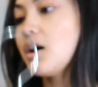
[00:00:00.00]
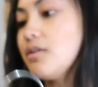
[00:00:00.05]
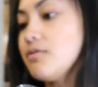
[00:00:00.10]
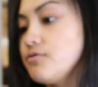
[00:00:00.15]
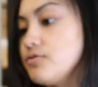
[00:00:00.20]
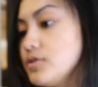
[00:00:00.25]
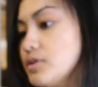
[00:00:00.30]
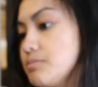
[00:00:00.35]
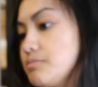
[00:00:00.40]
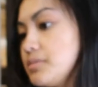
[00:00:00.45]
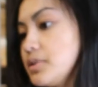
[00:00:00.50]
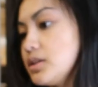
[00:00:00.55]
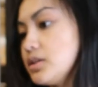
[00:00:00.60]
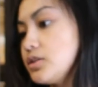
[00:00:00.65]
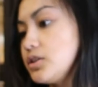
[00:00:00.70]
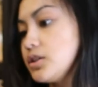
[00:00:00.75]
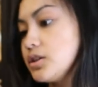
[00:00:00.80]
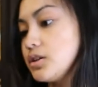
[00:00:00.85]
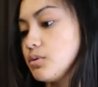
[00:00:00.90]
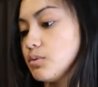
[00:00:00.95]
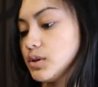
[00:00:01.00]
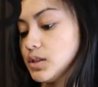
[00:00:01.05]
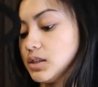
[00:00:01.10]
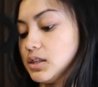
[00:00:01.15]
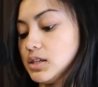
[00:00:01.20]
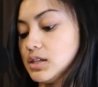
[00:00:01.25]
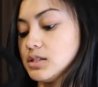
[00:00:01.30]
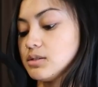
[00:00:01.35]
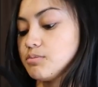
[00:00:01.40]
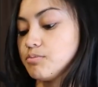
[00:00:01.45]
not familiar with
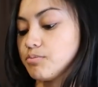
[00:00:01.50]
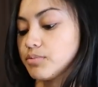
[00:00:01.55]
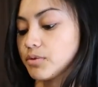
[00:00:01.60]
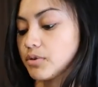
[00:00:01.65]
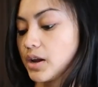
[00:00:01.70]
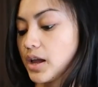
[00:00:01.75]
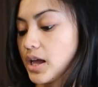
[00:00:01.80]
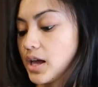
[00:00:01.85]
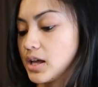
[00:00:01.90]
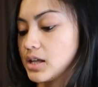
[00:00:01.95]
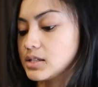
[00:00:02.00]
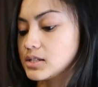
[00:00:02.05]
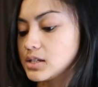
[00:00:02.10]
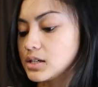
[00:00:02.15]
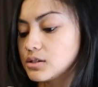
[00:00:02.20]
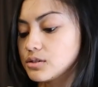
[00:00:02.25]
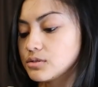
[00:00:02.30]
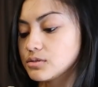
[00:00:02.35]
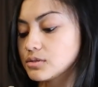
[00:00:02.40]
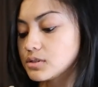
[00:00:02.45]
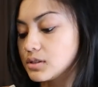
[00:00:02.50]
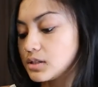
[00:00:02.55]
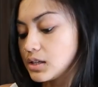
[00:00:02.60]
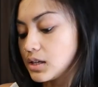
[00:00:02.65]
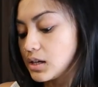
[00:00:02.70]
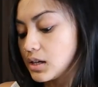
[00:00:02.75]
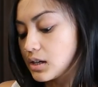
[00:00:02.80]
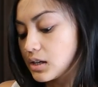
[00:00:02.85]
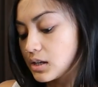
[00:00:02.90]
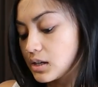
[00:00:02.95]
these brands, I don't
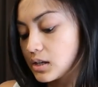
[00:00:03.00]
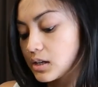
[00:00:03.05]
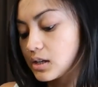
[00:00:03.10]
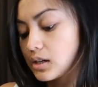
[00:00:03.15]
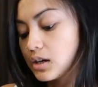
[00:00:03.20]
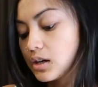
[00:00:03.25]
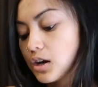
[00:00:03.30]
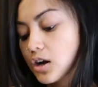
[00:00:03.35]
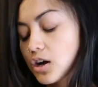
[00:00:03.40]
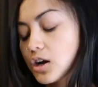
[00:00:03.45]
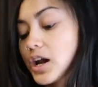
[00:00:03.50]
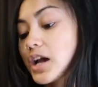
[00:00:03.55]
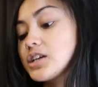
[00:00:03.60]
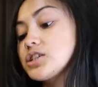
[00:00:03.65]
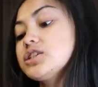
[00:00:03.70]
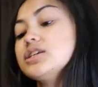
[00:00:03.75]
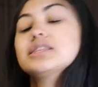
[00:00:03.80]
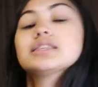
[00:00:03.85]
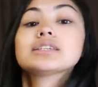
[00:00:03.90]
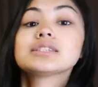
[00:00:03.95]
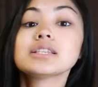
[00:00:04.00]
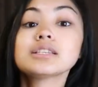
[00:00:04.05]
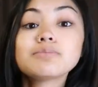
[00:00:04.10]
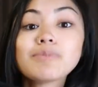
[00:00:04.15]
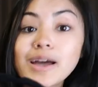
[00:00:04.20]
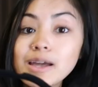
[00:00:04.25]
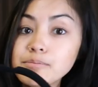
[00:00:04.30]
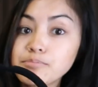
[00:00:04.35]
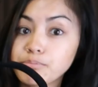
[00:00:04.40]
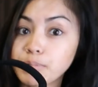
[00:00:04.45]
think or actually this is
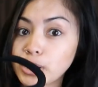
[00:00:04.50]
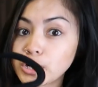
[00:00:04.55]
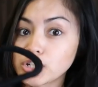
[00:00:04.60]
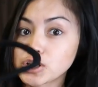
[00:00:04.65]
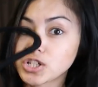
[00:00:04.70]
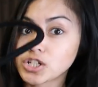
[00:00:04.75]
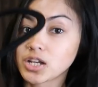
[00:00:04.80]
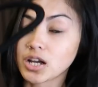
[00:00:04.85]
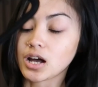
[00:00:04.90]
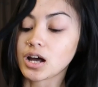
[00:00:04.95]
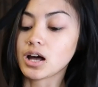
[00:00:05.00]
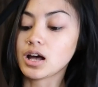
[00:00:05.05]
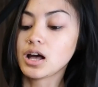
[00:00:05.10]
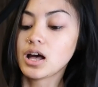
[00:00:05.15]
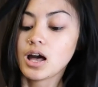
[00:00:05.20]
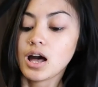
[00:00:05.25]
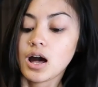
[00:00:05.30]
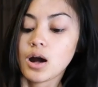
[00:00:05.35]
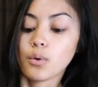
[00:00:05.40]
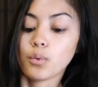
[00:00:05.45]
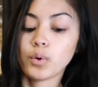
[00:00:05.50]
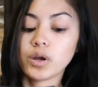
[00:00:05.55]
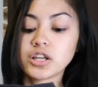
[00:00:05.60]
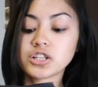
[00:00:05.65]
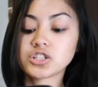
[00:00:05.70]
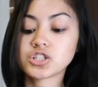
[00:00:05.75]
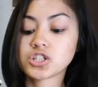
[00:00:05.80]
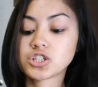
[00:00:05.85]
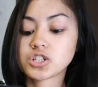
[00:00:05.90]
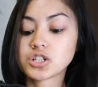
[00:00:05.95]
by Bershka
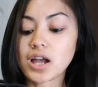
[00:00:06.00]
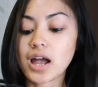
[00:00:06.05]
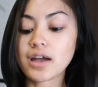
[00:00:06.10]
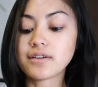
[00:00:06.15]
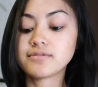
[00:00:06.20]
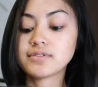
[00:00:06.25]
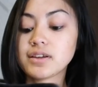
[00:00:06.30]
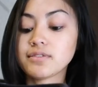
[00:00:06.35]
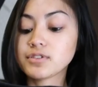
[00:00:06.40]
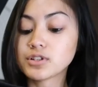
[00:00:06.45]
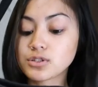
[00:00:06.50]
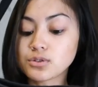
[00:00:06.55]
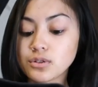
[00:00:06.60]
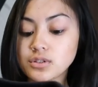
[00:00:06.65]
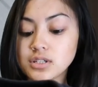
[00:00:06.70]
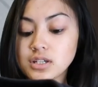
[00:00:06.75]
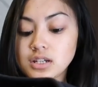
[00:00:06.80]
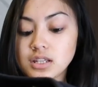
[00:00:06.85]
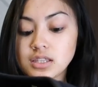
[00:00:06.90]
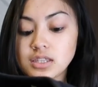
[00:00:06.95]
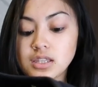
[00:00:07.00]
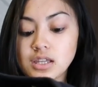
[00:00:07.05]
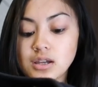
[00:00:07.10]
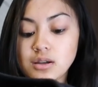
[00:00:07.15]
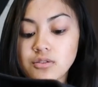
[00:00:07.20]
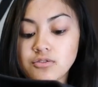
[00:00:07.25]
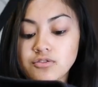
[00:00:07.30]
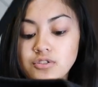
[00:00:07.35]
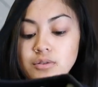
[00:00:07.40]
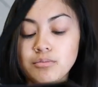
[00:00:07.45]
which I've never sold
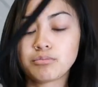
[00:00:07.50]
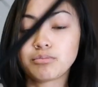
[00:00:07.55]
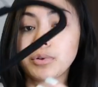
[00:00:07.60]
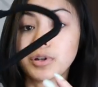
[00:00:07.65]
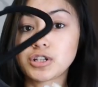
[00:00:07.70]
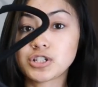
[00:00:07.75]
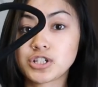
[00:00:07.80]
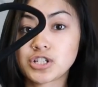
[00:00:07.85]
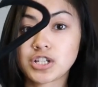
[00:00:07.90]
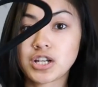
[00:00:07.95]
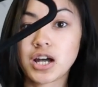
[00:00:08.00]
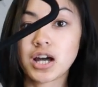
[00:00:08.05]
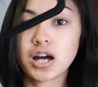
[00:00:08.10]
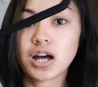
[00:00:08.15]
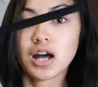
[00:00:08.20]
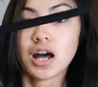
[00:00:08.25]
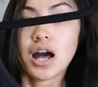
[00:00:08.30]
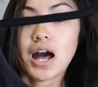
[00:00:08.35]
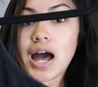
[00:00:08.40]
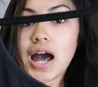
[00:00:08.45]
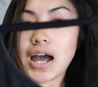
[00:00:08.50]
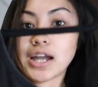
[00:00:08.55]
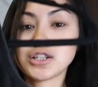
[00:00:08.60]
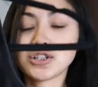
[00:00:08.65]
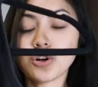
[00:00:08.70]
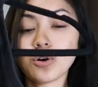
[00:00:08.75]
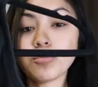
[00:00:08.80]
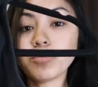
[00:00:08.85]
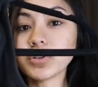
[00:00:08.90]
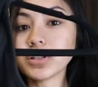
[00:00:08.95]
anything from Bershka I
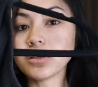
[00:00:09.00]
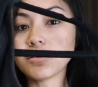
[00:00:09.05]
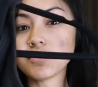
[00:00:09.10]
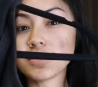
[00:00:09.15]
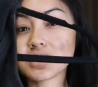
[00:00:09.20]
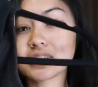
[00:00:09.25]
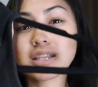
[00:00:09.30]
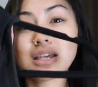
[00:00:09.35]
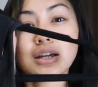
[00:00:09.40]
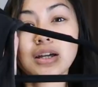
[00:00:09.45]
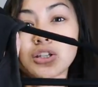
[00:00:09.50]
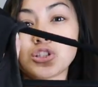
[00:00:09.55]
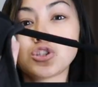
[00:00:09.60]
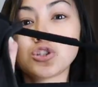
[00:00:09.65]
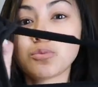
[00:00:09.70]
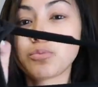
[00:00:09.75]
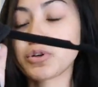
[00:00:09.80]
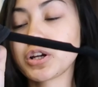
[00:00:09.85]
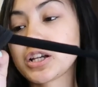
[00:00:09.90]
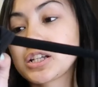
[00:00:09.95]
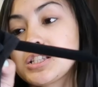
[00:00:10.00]
don't believe it's like a super